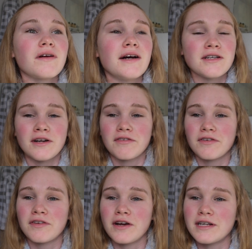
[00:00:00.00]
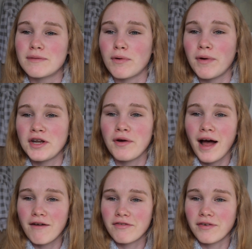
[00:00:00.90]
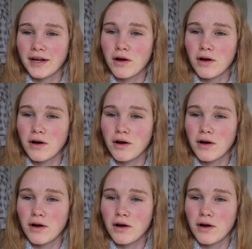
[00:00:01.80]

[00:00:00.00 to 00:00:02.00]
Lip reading: I don't know if you've noticed, but when you have like